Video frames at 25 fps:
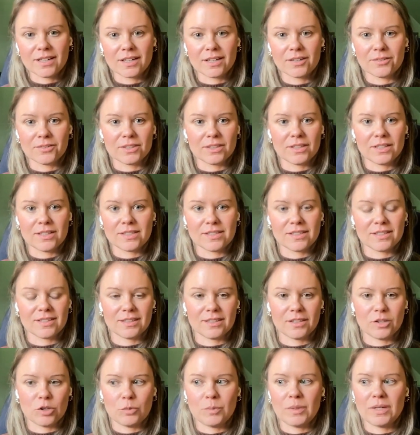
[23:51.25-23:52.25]
And I realized
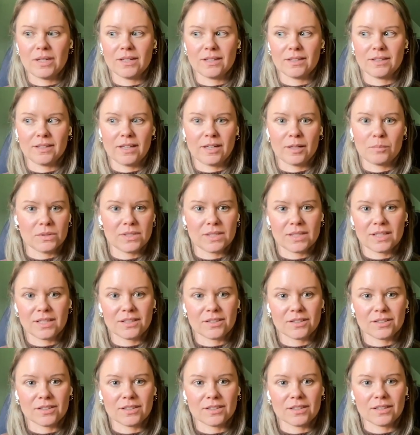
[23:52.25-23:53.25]
that nobody had pulled
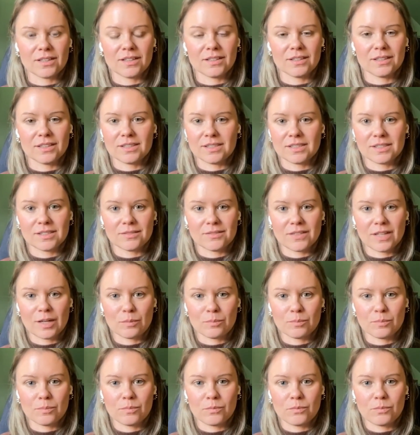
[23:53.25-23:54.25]
together a list of
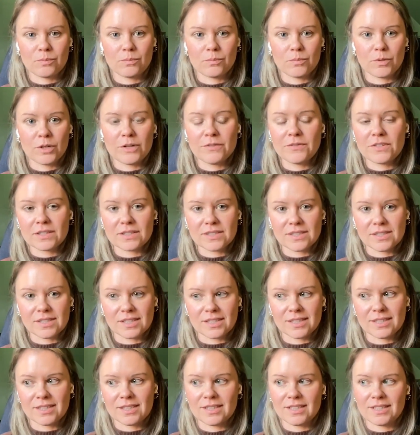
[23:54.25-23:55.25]
that previously.